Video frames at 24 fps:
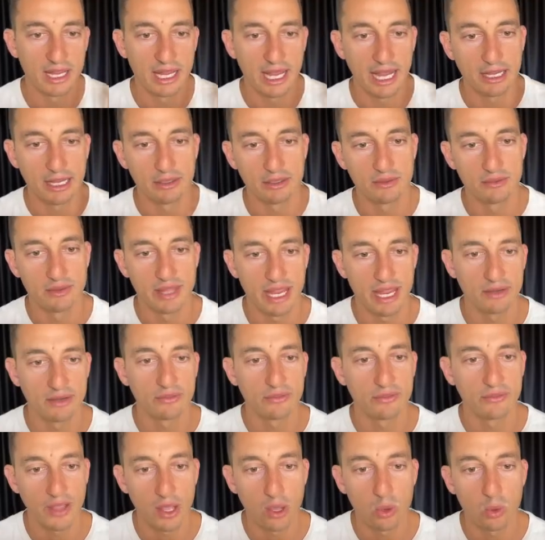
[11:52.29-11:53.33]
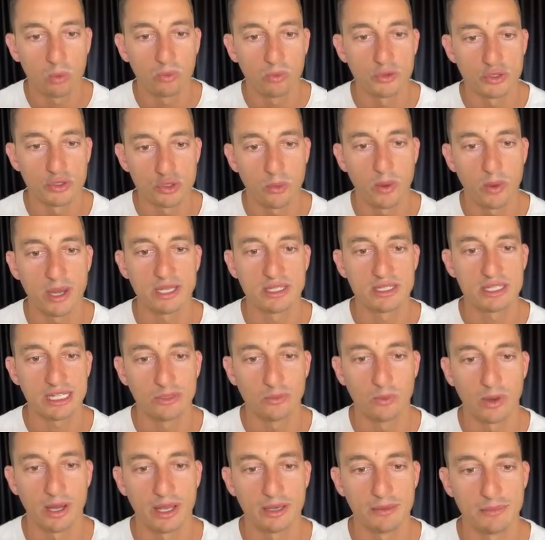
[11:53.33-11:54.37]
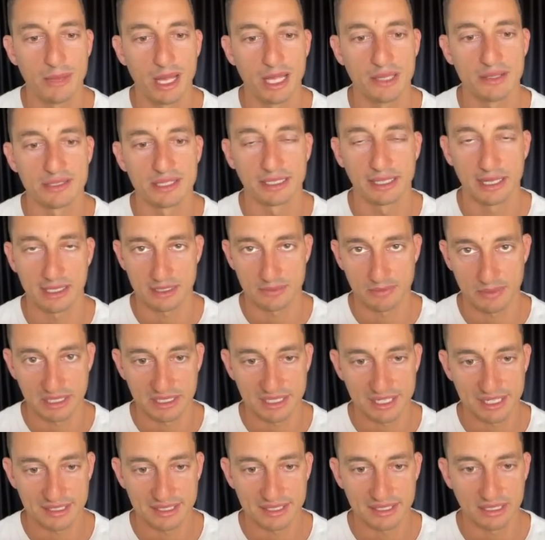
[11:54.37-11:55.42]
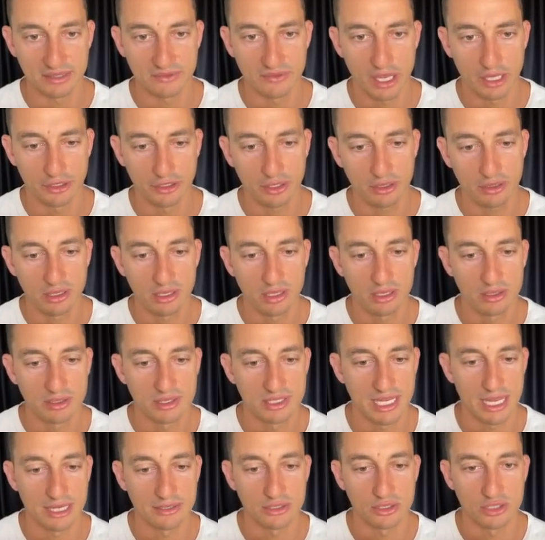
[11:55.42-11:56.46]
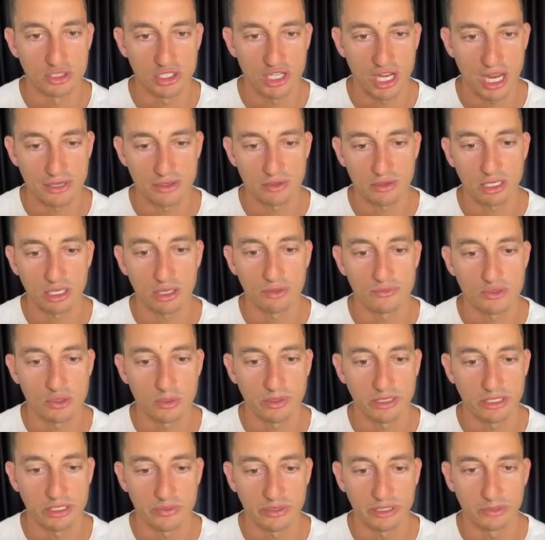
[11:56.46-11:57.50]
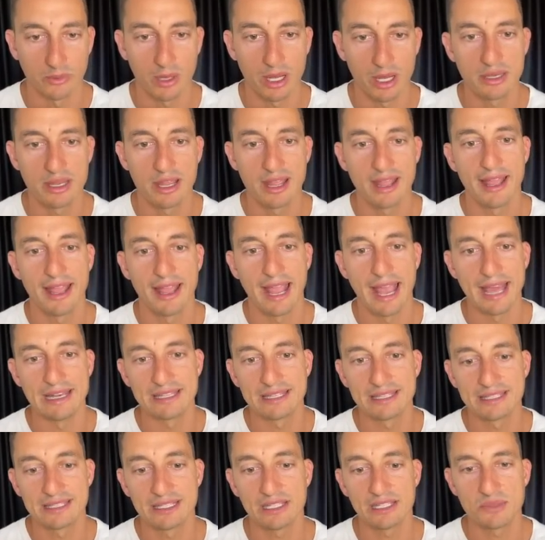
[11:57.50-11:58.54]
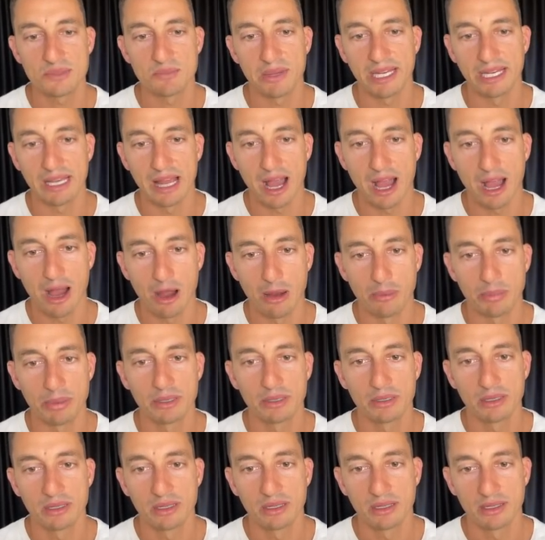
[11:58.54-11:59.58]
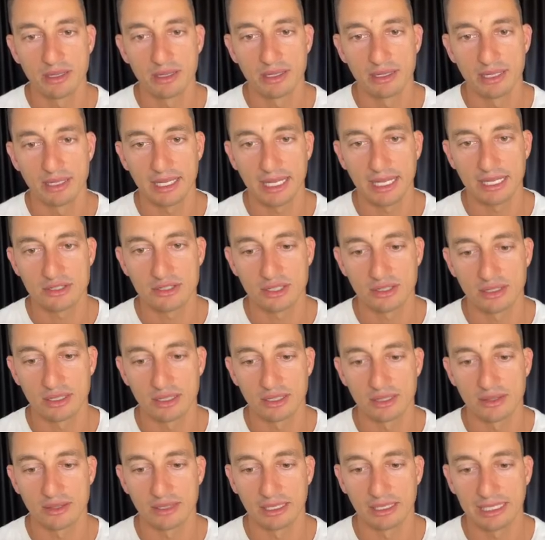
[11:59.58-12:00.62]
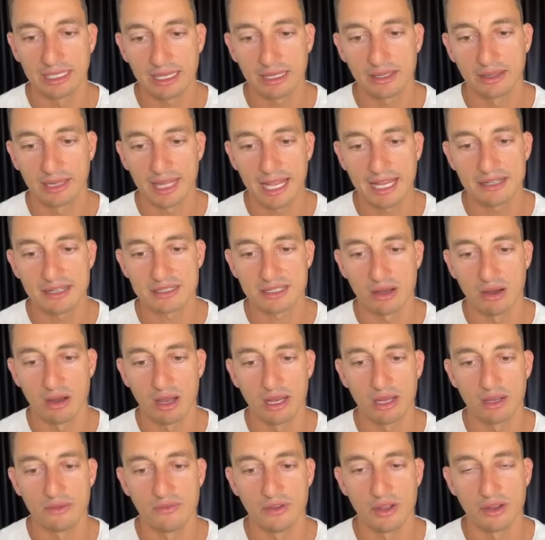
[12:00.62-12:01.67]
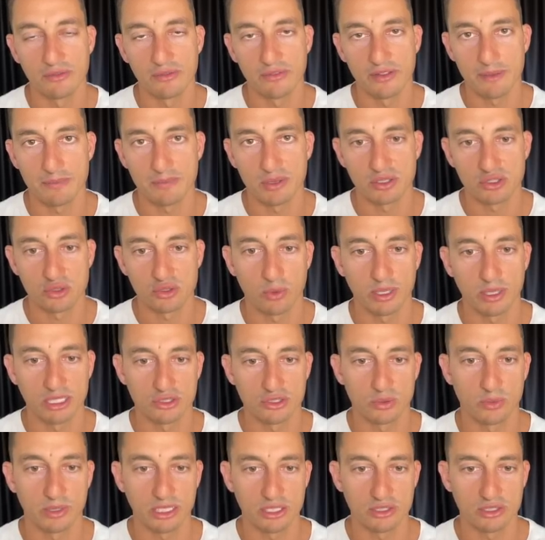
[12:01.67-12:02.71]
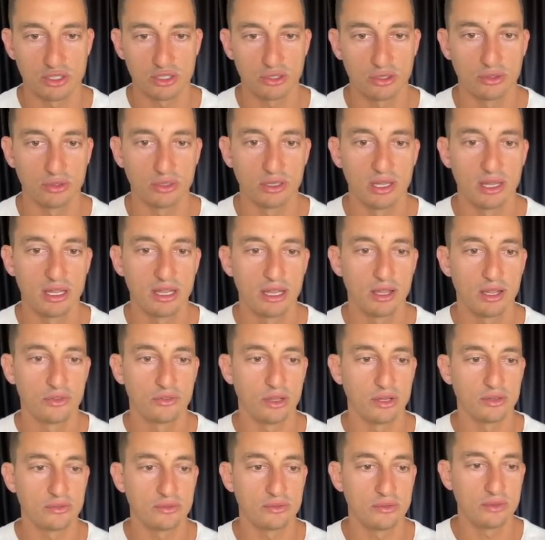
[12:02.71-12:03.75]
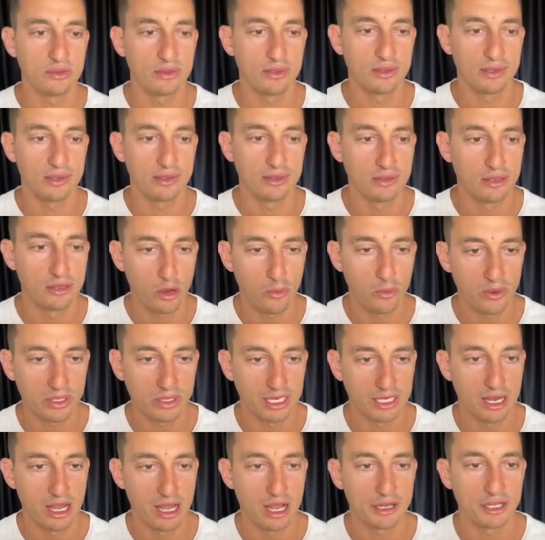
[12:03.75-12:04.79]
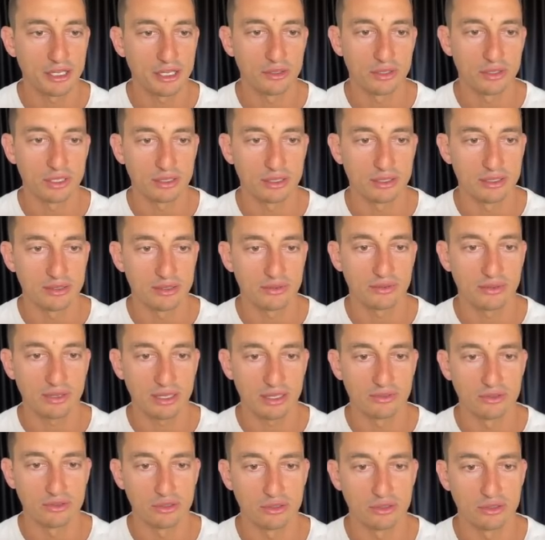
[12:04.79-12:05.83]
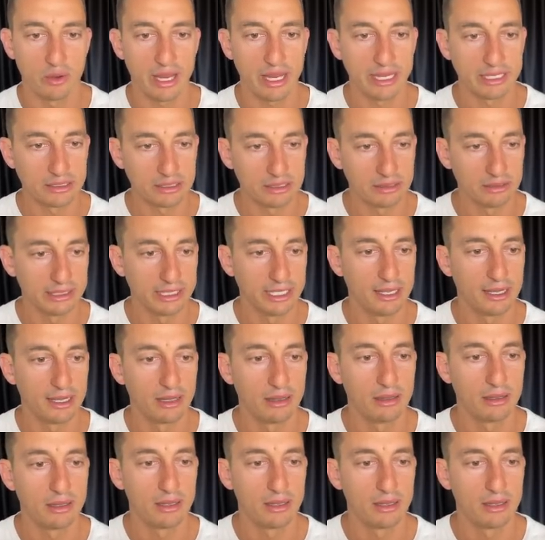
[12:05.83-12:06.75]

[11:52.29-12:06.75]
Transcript: It then fell for 21 months against BTC value down to January of 2021 and has since been up into the, the latest high of November 2022. So no one can argue that this is not a clear